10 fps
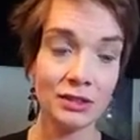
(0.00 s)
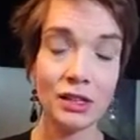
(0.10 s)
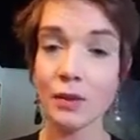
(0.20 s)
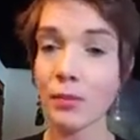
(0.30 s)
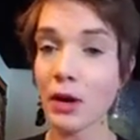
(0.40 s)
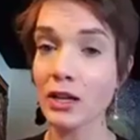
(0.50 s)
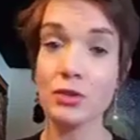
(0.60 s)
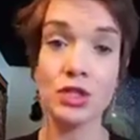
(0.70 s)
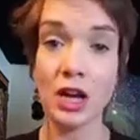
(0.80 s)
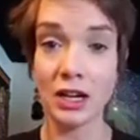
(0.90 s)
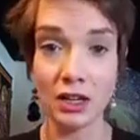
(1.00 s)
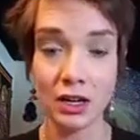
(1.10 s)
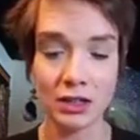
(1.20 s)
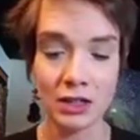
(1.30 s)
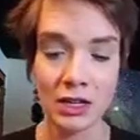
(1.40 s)
not a brand new shiny
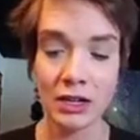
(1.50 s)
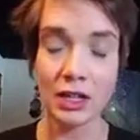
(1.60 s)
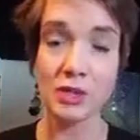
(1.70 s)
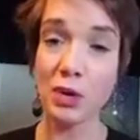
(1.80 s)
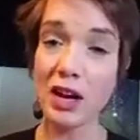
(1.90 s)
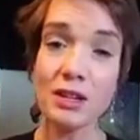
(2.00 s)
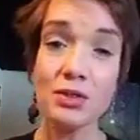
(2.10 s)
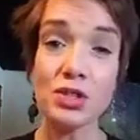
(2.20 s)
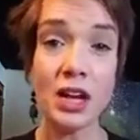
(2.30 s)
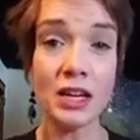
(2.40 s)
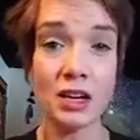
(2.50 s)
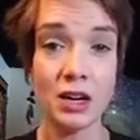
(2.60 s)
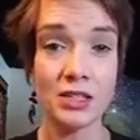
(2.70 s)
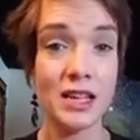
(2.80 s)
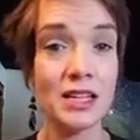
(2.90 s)
car, because brand new shiny
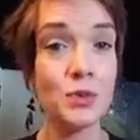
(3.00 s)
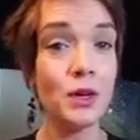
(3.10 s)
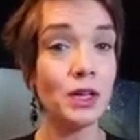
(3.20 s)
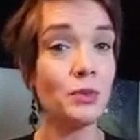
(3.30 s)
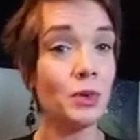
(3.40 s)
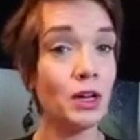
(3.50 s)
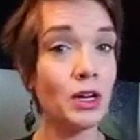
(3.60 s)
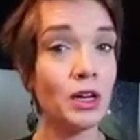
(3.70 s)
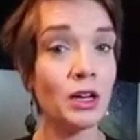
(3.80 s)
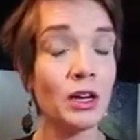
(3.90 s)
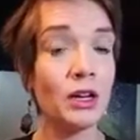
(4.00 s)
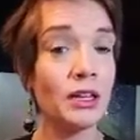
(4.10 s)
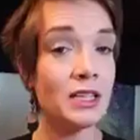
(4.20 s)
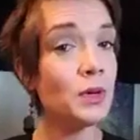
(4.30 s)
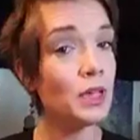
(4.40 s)
cars, that's what you were
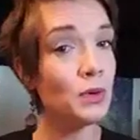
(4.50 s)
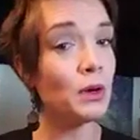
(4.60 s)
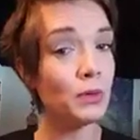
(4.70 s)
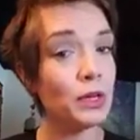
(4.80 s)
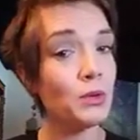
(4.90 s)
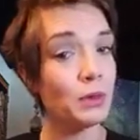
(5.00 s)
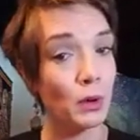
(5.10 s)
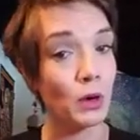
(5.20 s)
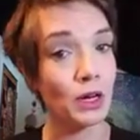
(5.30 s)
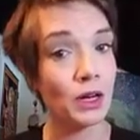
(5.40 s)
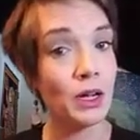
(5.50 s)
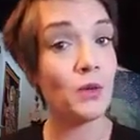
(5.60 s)
when you were born.